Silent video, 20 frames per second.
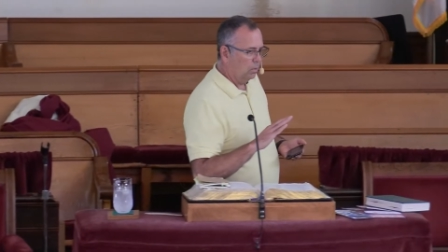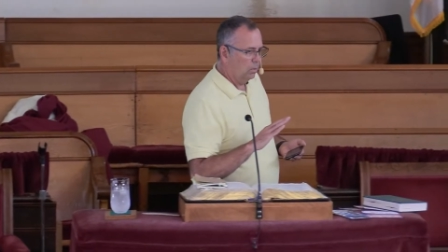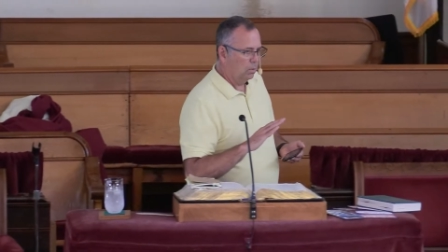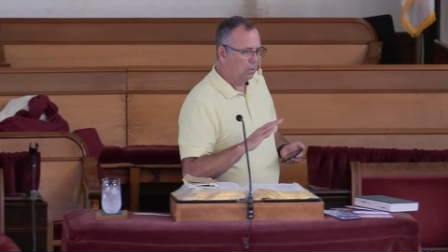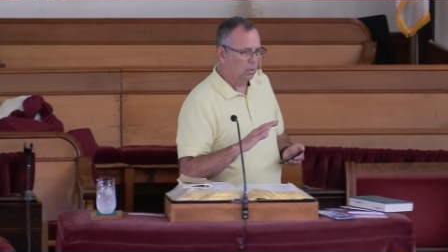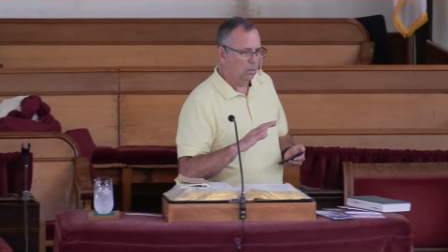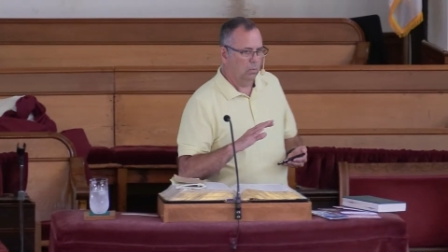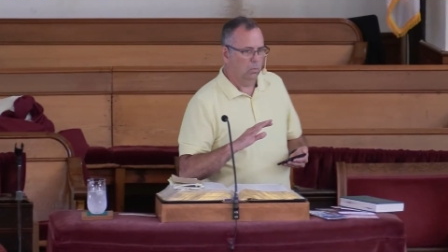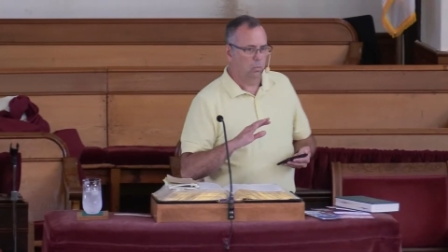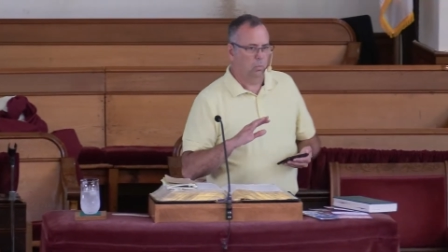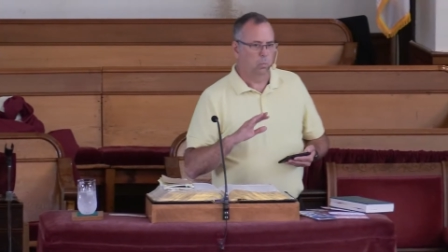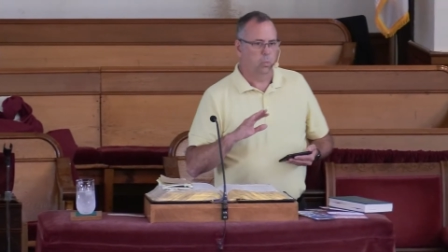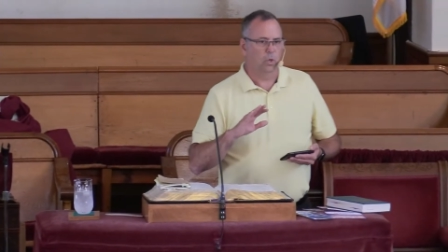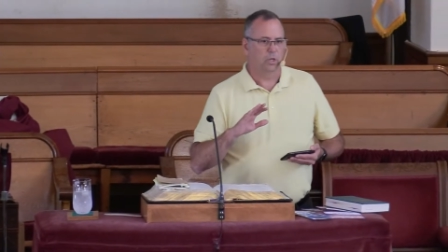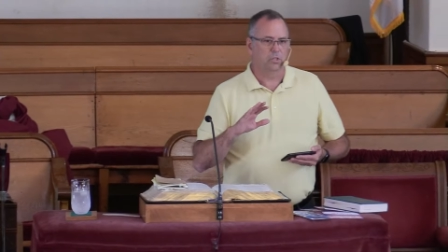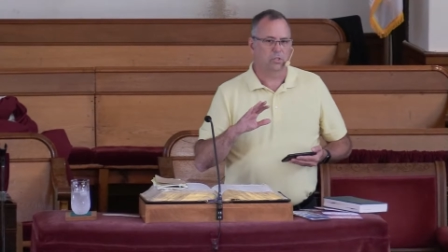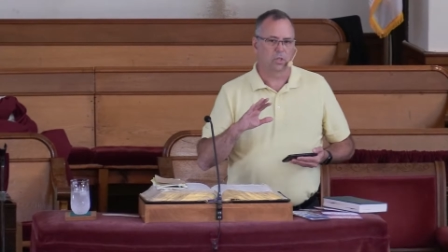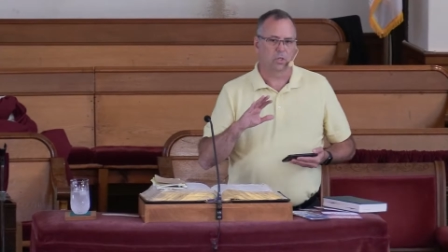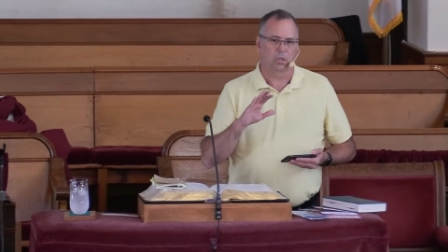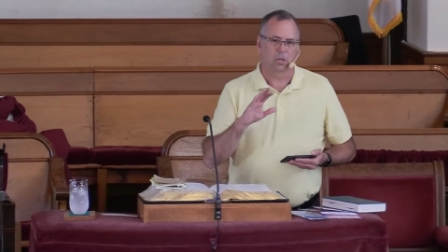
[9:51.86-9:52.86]
uh,
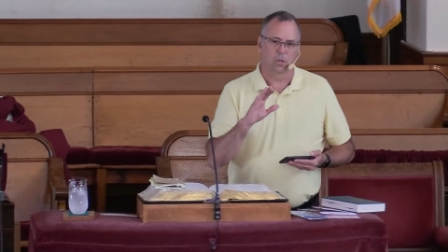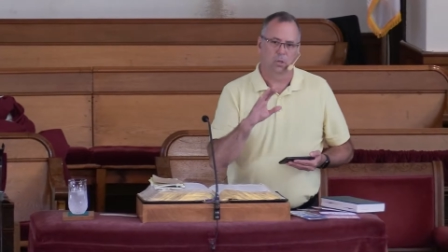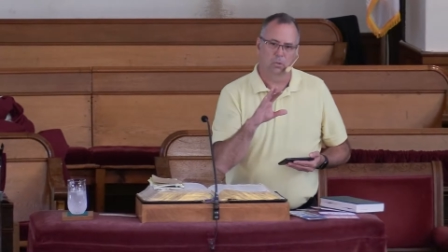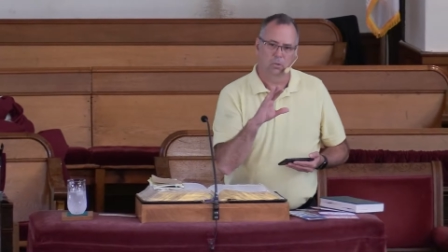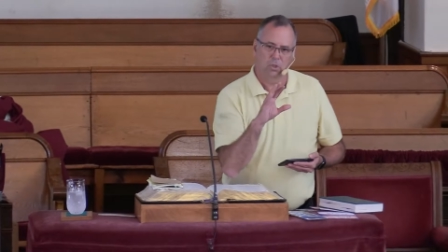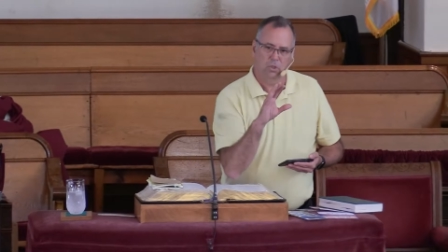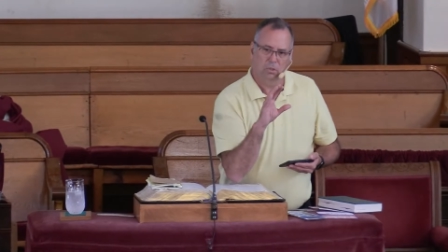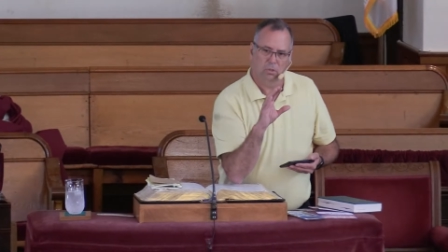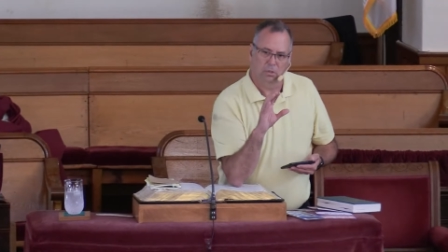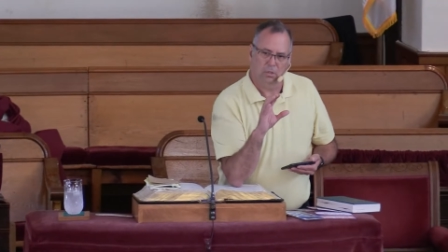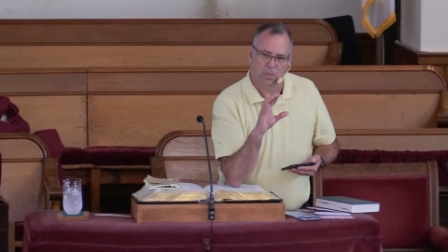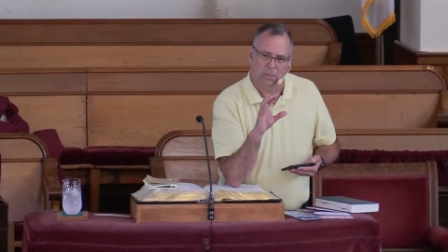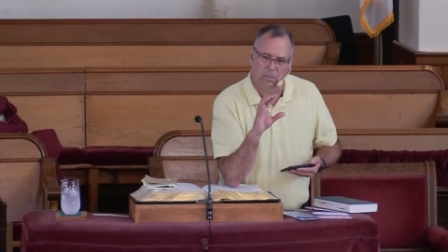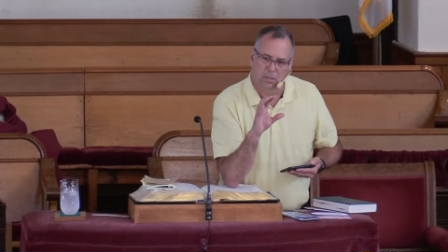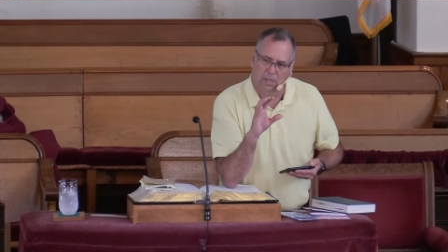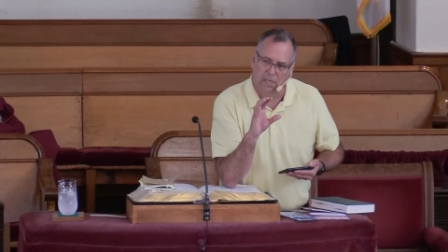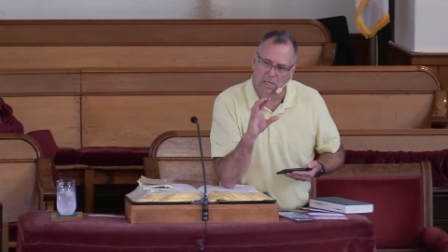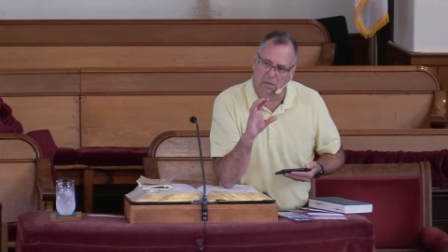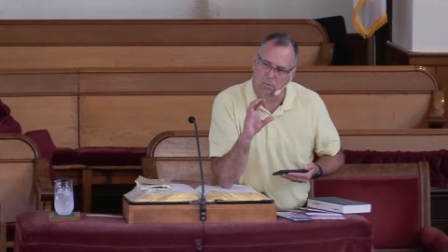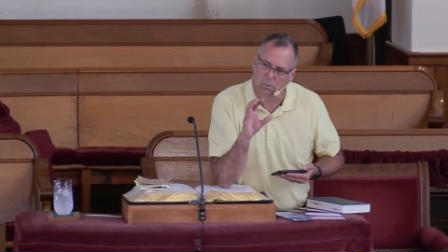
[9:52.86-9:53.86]
was a culture that
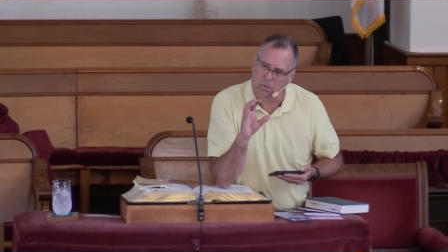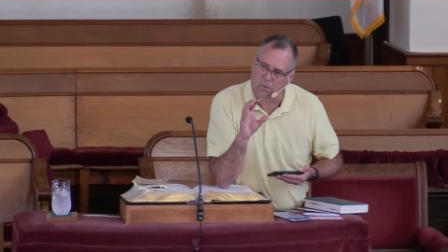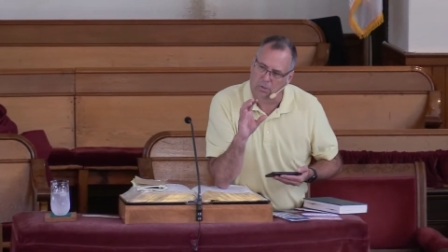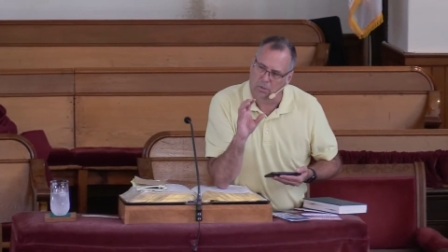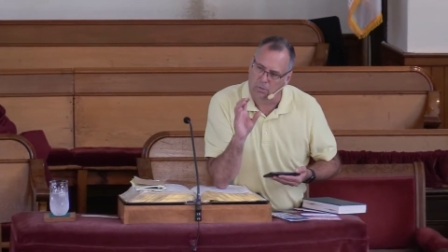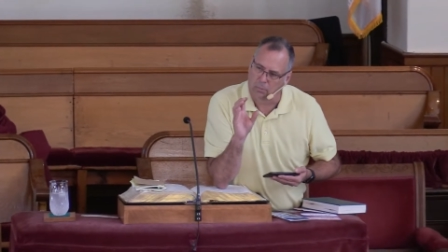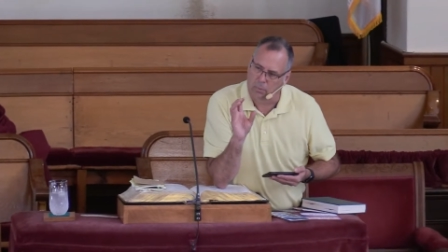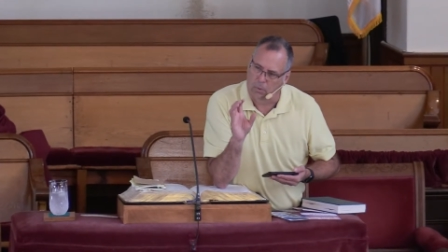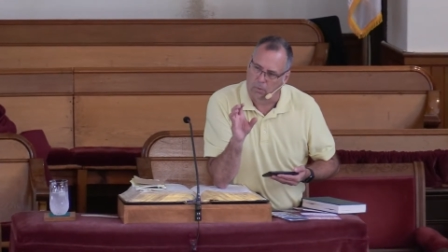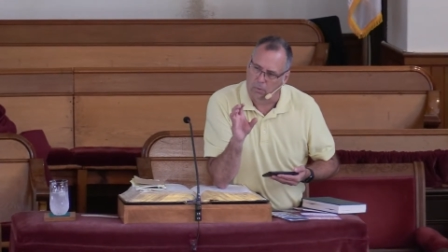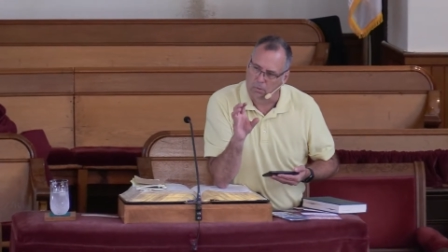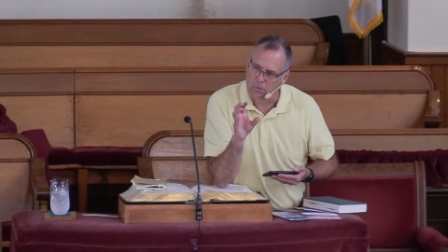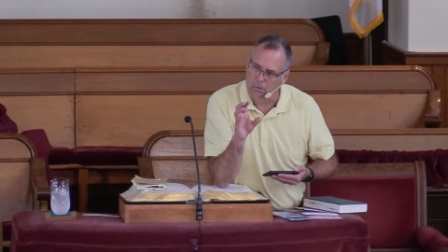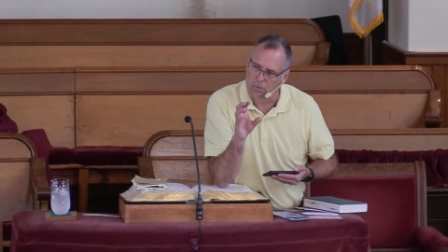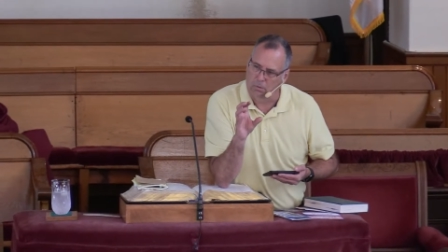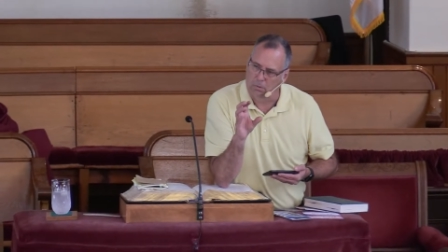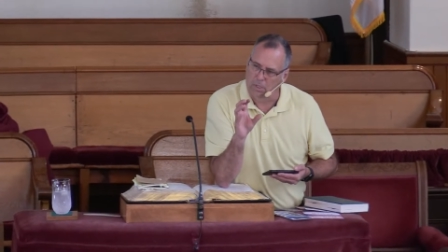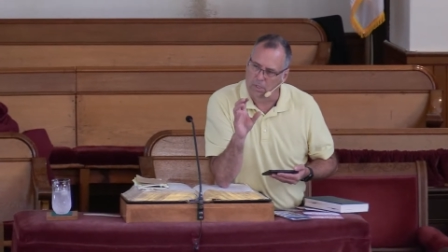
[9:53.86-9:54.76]
they were supposed to,